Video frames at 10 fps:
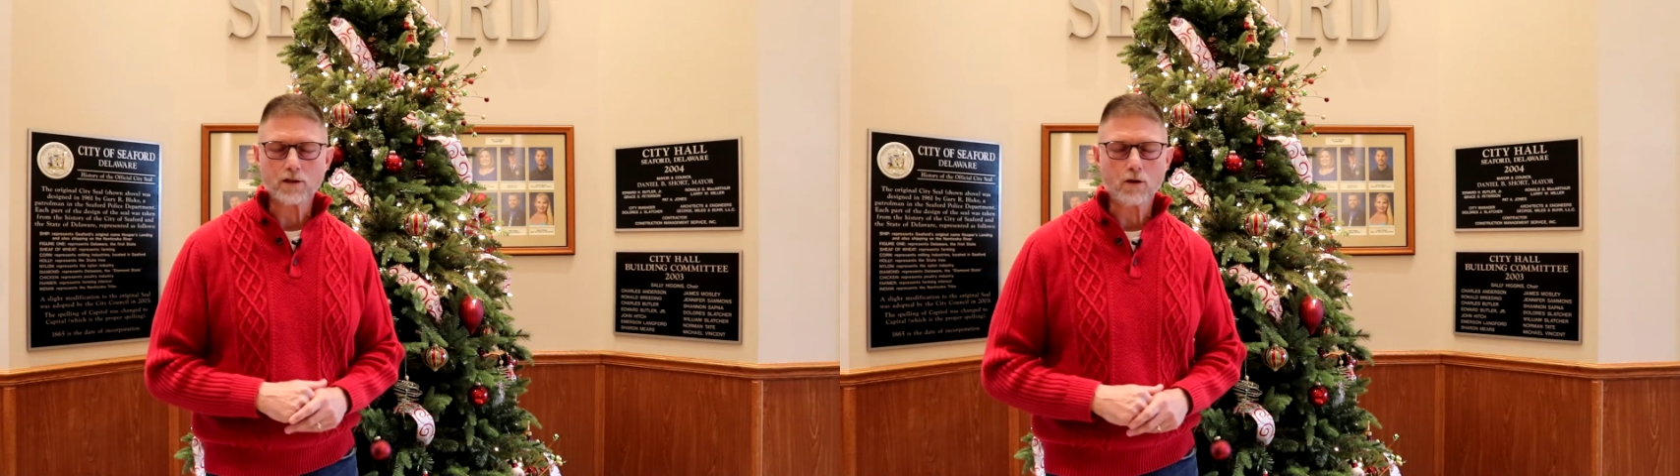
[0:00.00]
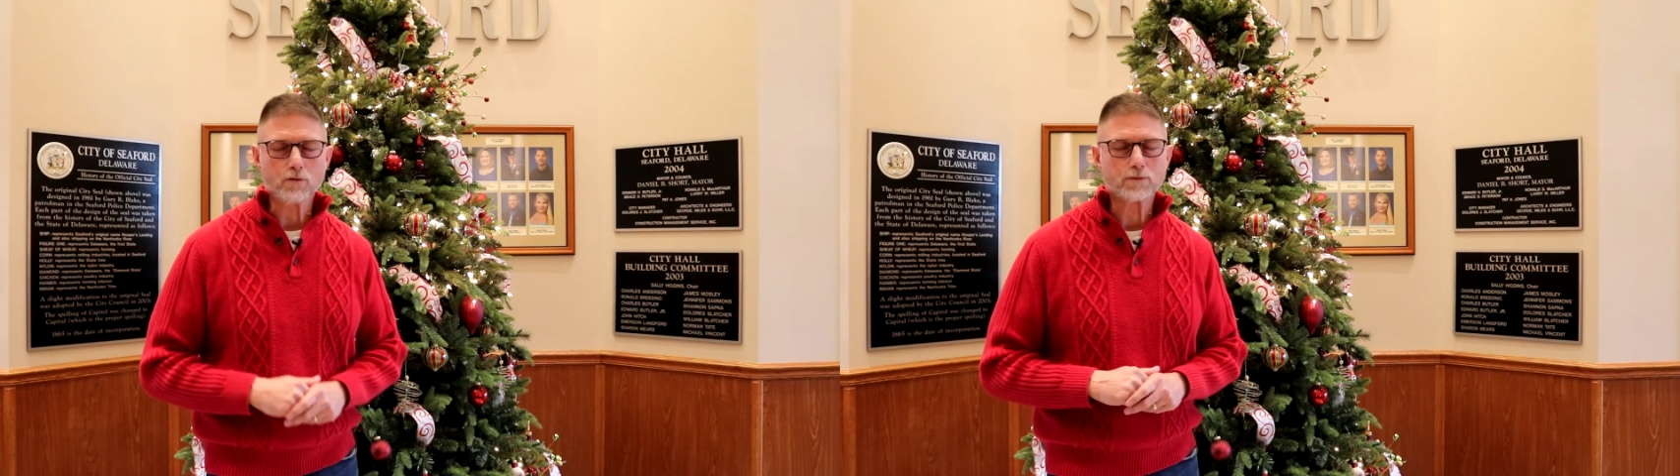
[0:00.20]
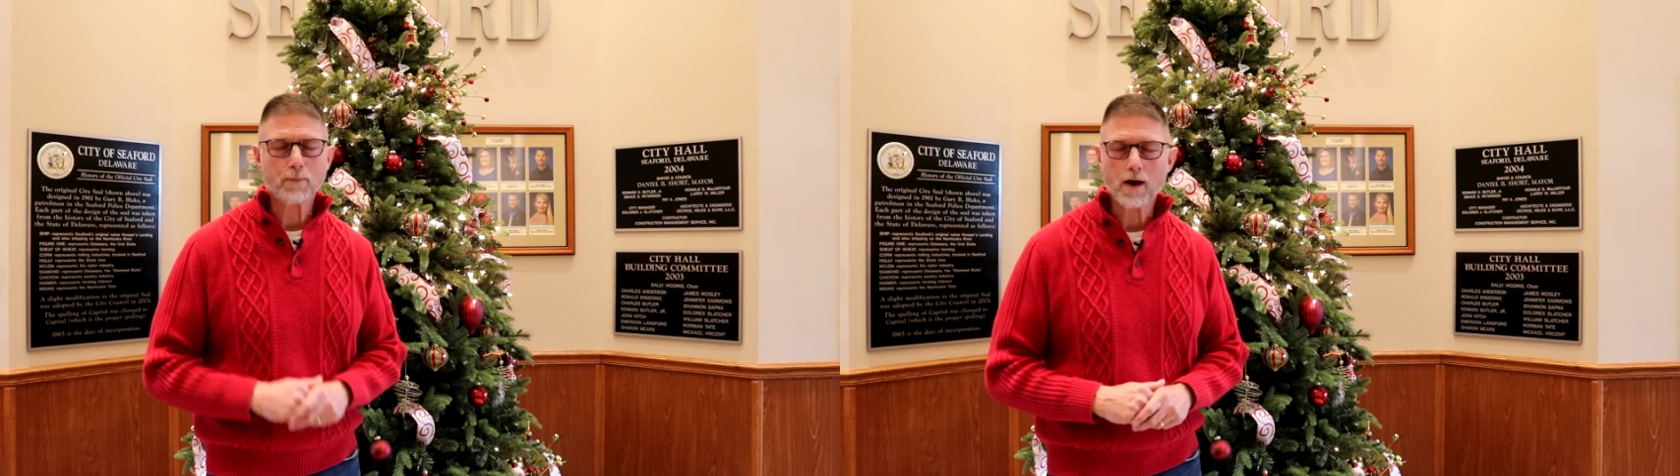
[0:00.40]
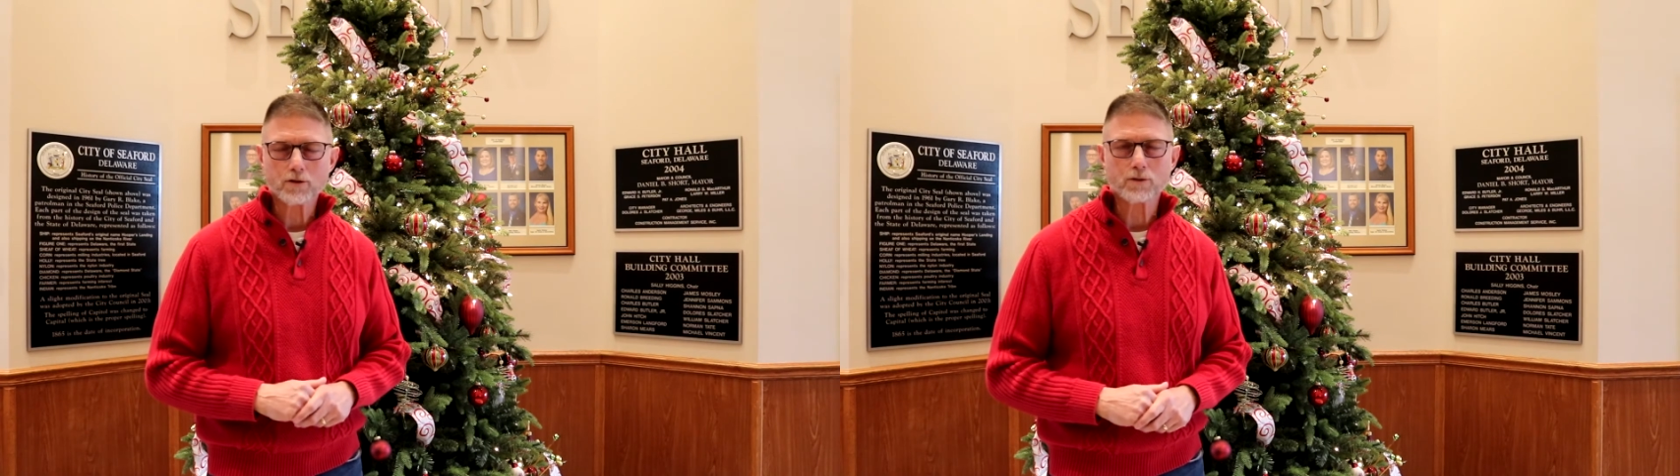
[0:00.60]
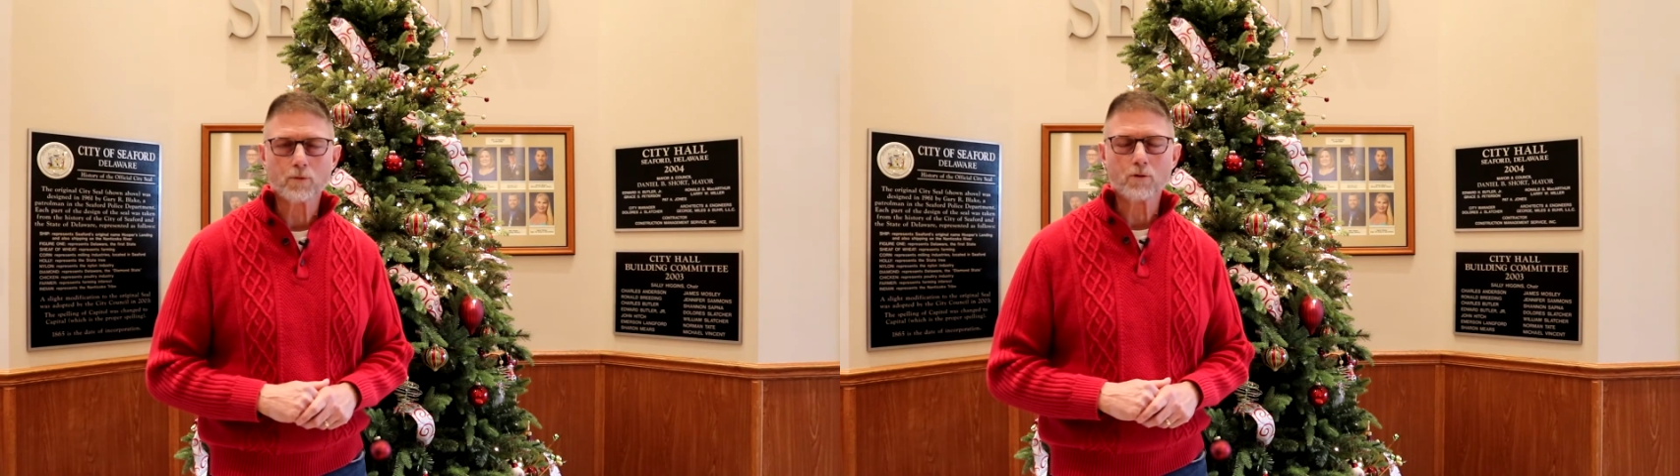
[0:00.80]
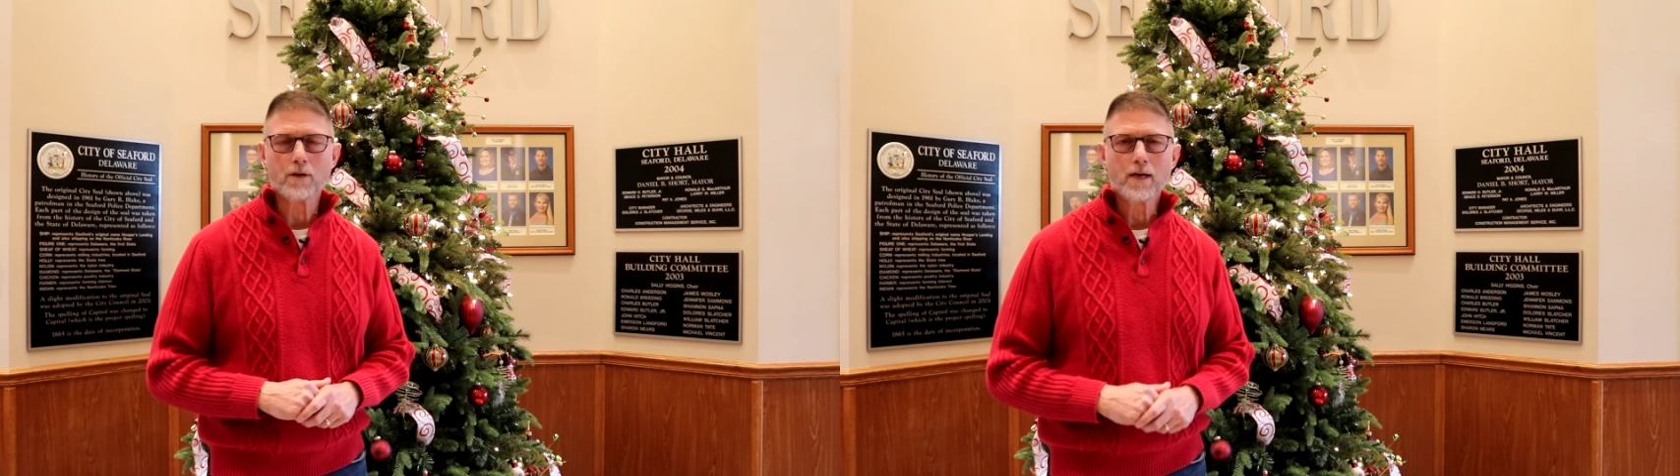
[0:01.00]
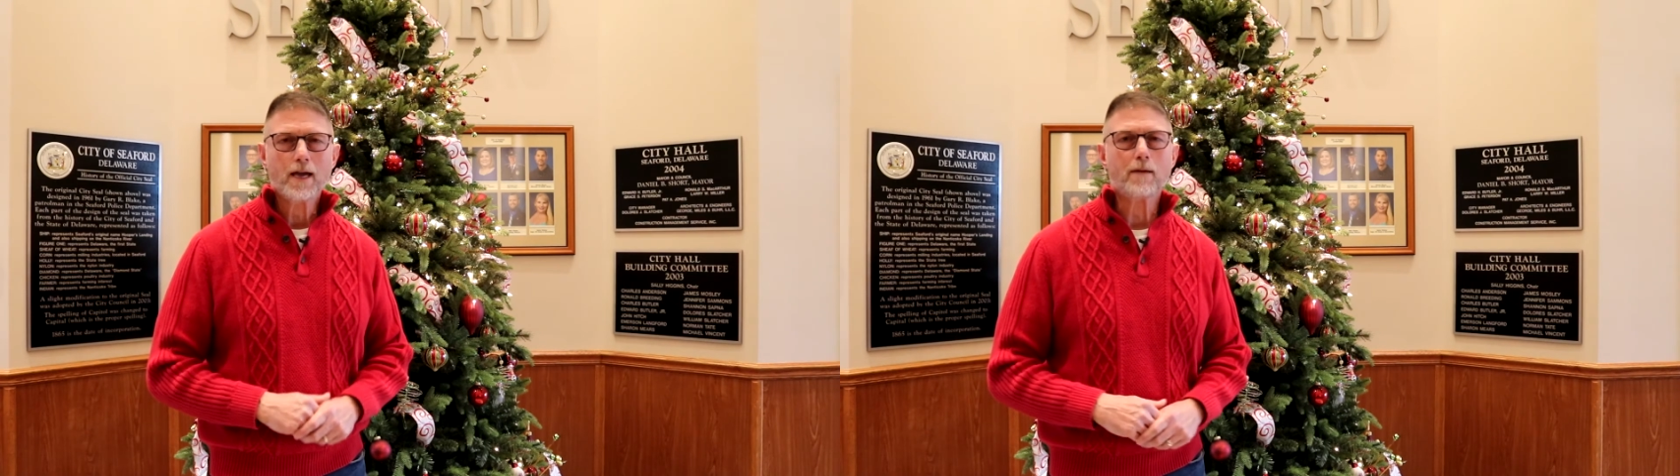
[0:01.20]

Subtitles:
low as possible,